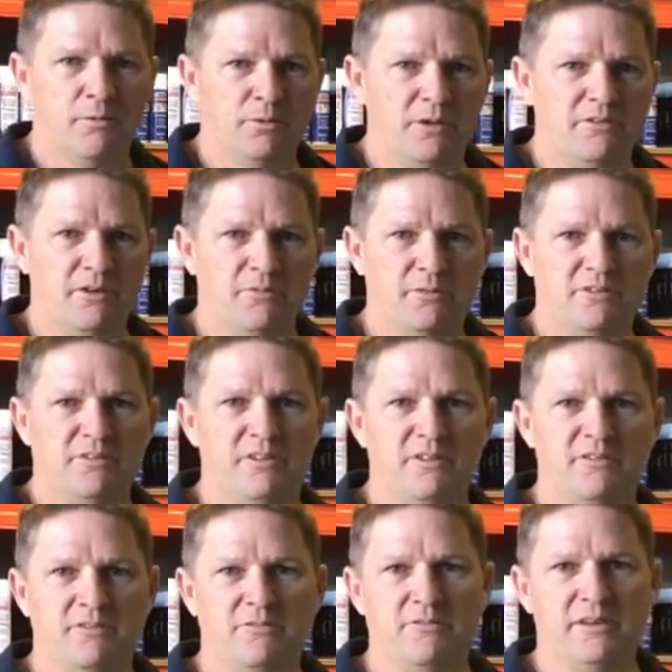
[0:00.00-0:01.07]
Well, the difference
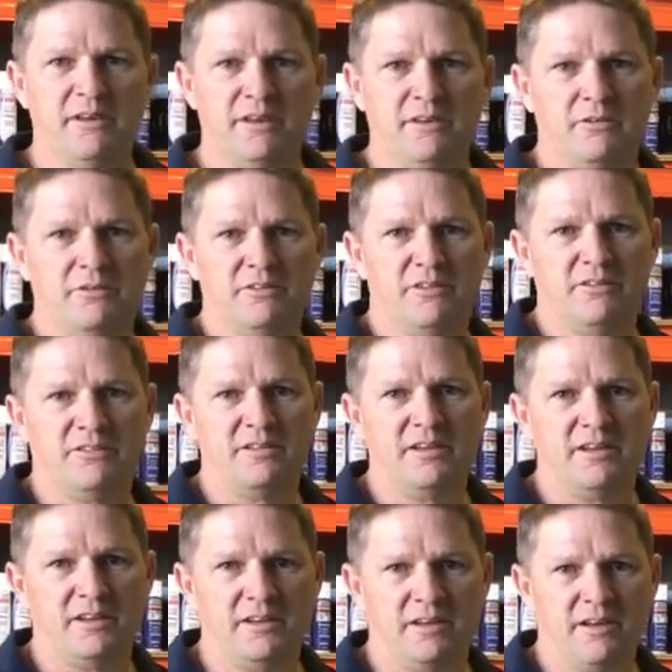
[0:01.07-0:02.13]
is that Vinegar is
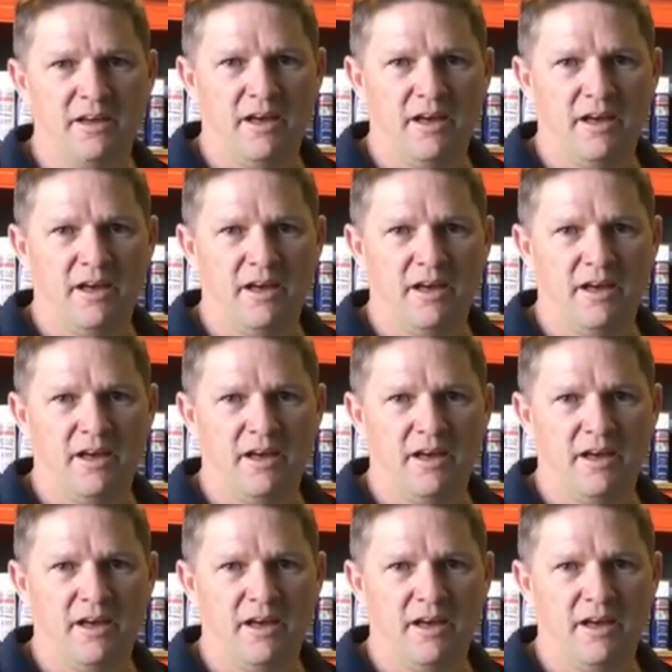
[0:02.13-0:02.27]
acidic